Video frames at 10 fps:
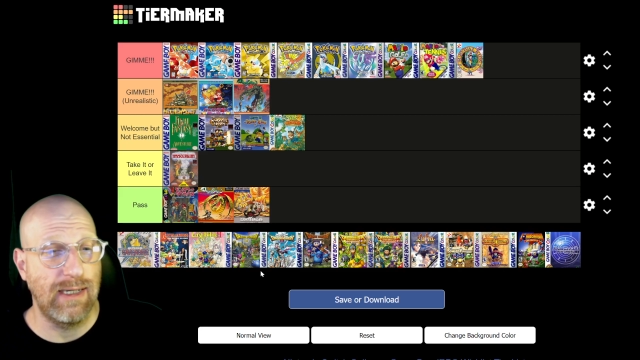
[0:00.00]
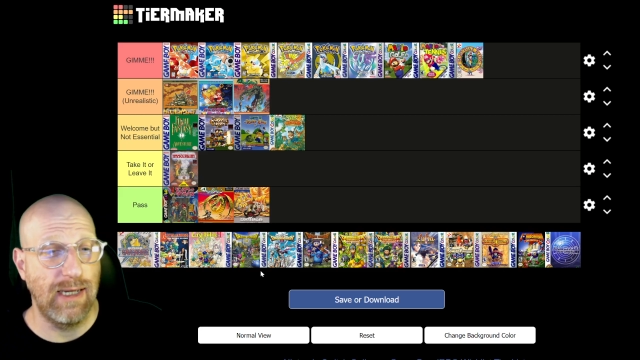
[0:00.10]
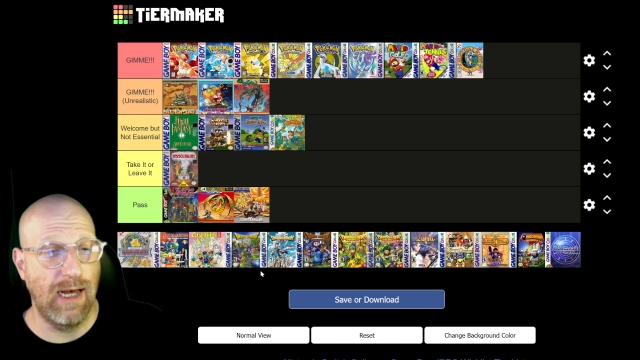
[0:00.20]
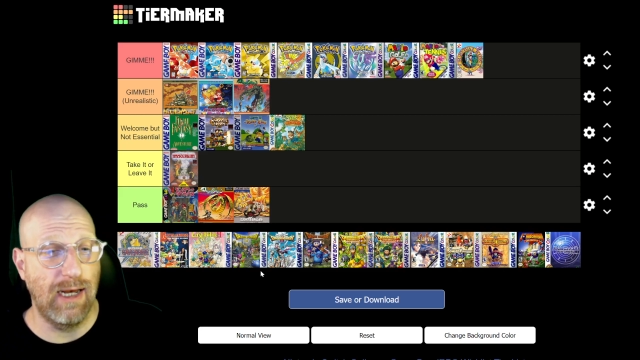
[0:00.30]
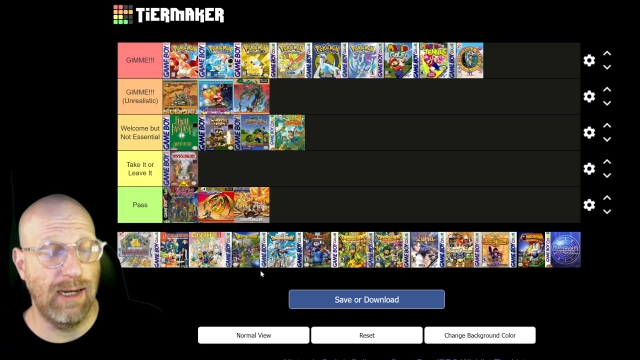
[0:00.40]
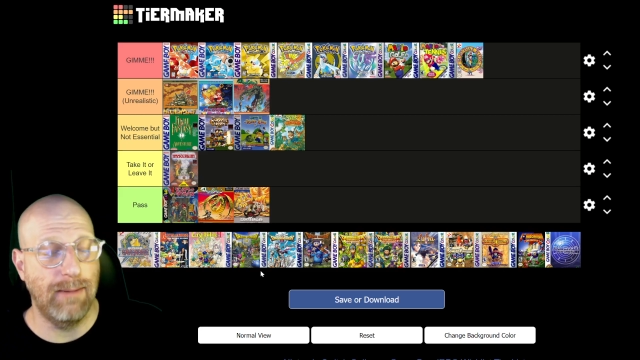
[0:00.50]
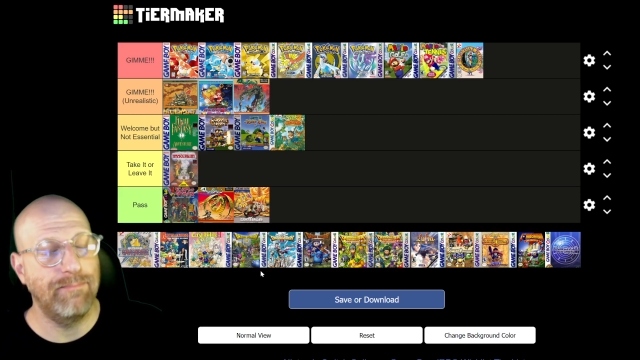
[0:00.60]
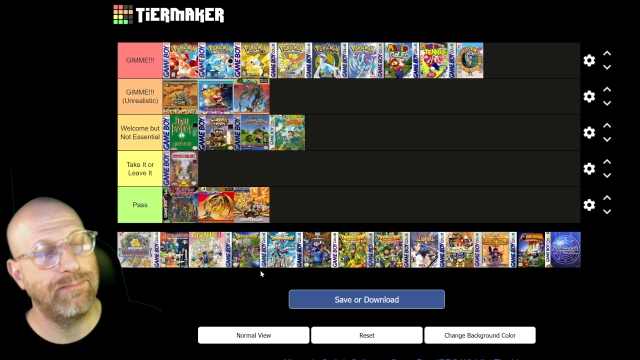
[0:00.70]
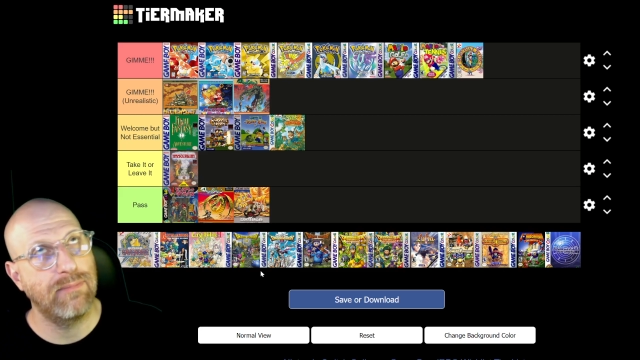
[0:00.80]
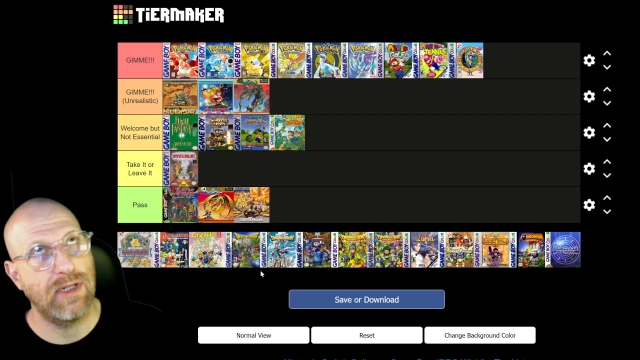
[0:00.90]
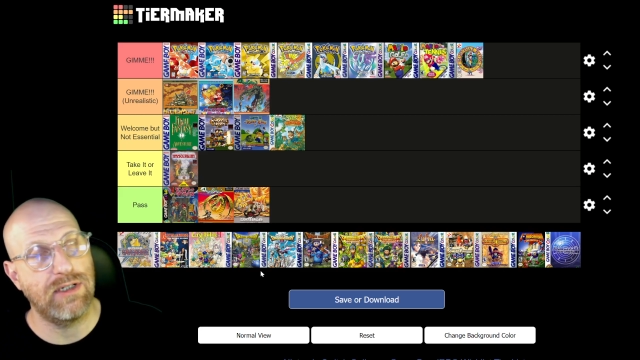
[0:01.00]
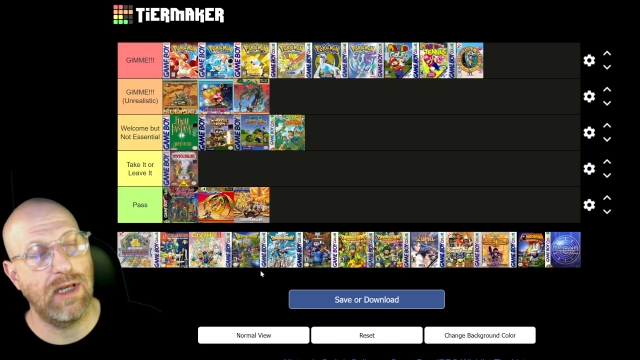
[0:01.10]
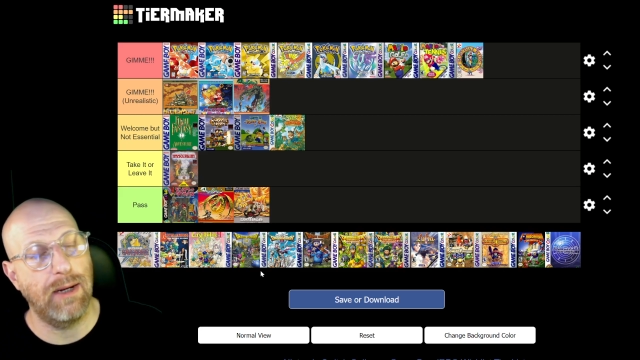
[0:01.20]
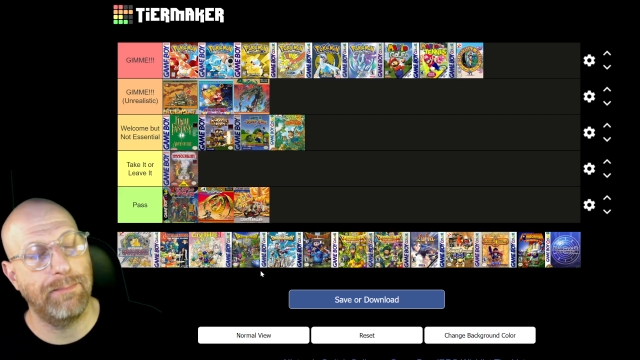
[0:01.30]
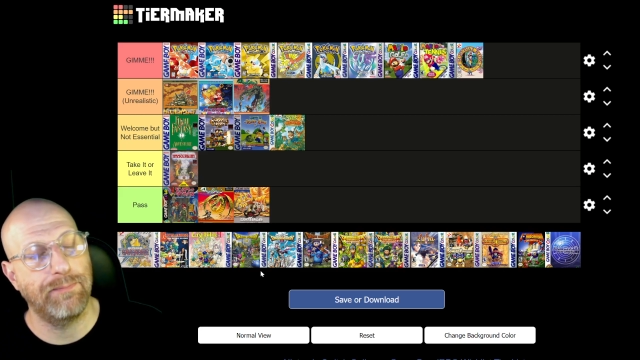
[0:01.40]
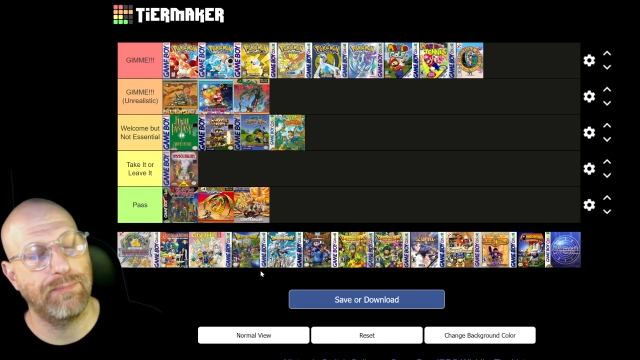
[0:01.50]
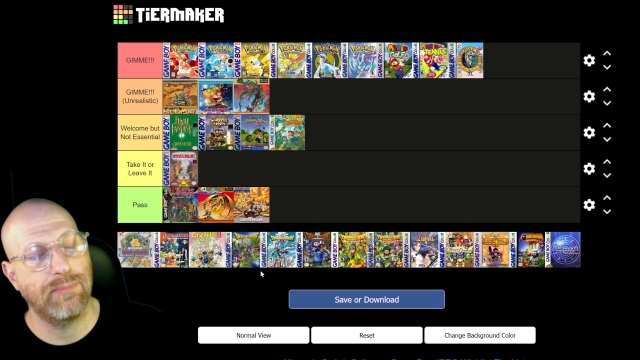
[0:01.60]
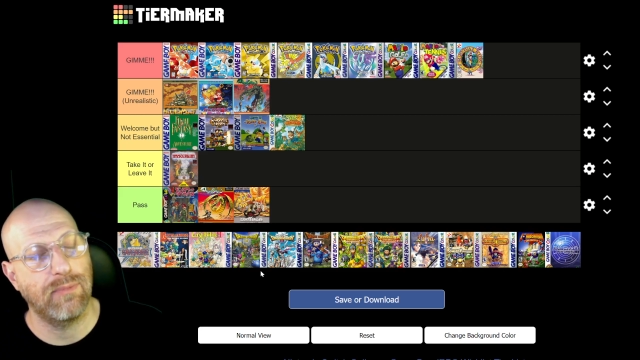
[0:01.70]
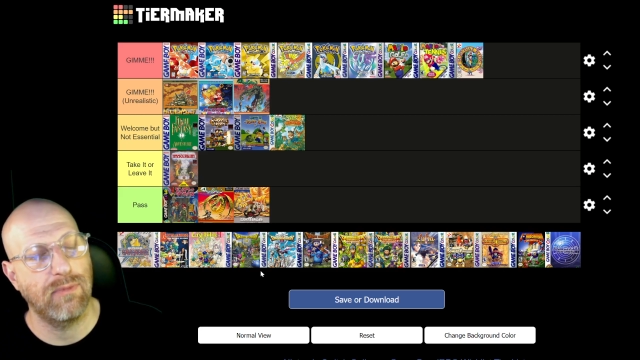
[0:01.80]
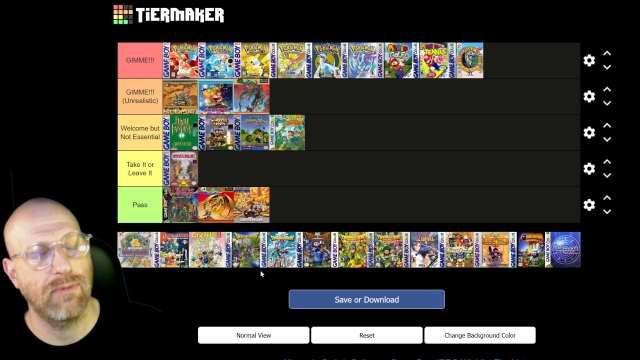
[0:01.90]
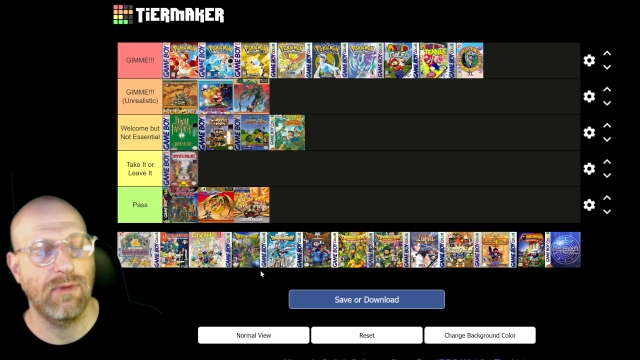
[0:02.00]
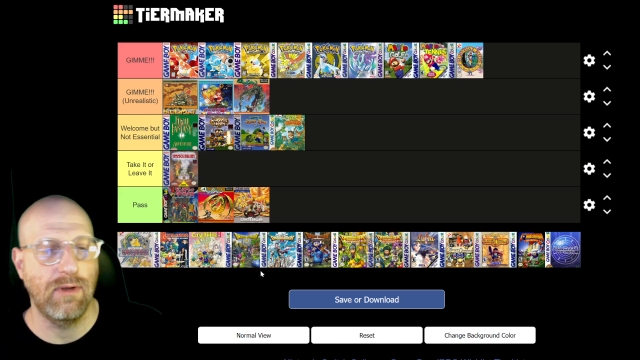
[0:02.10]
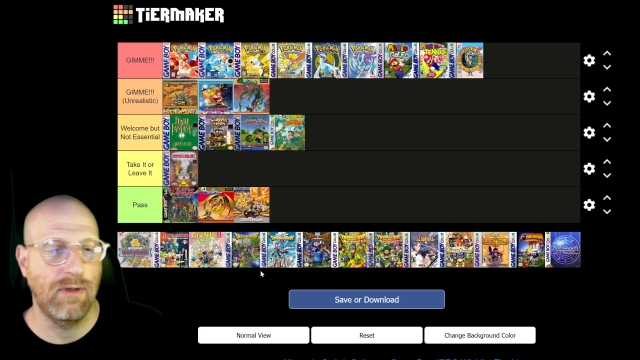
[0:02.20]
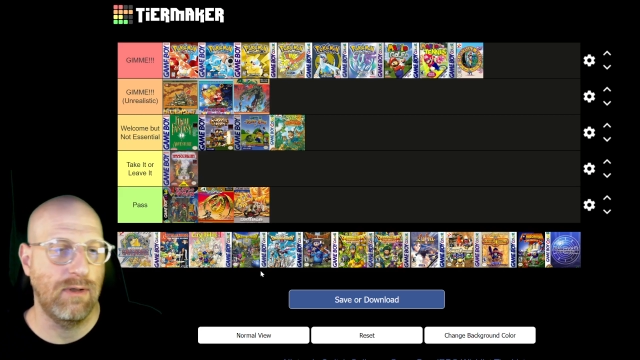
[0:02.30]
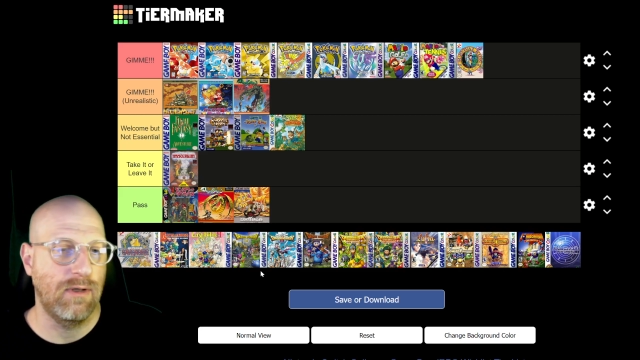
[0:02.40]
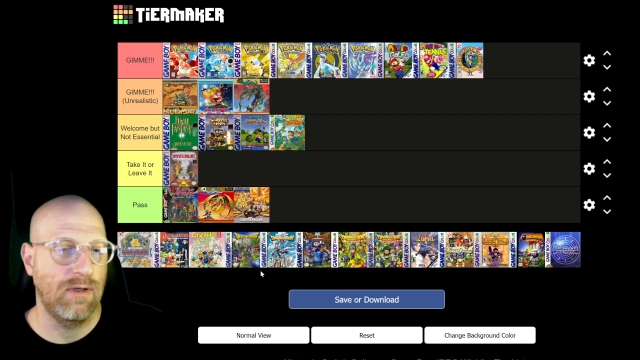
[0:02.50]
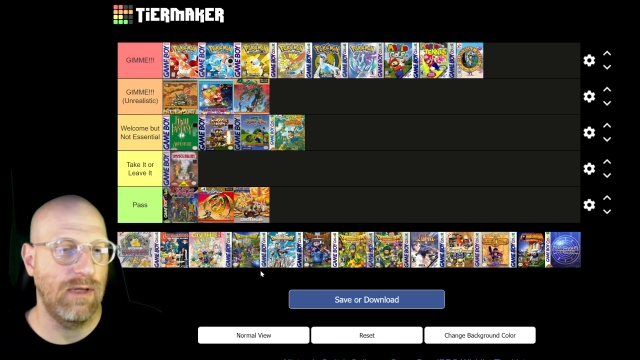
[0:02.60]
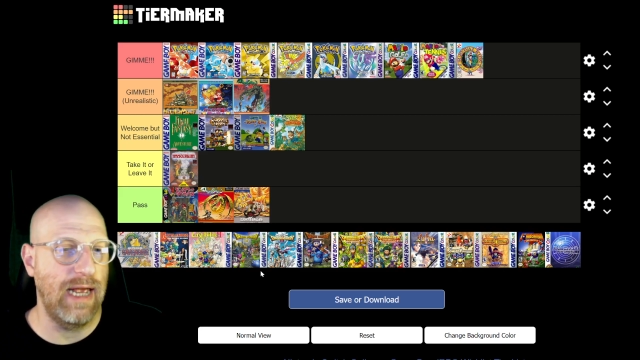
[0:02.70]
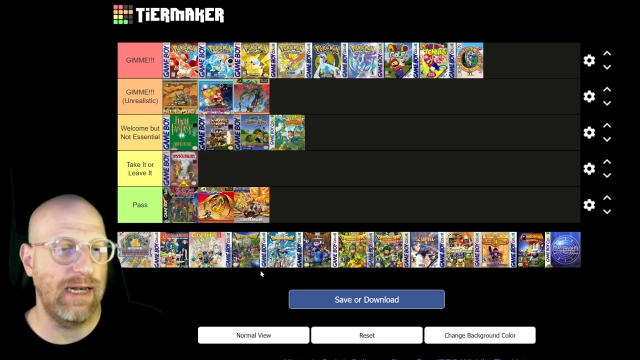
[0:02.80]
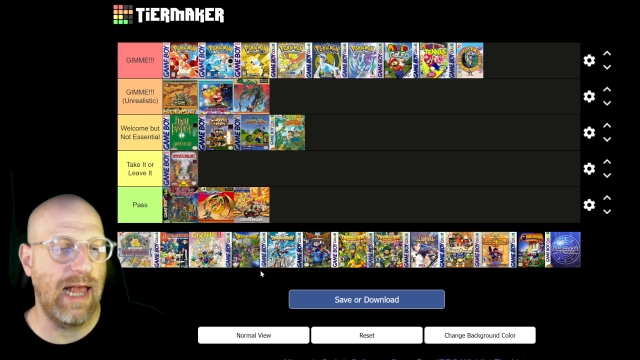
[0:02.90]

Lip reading: let's see. In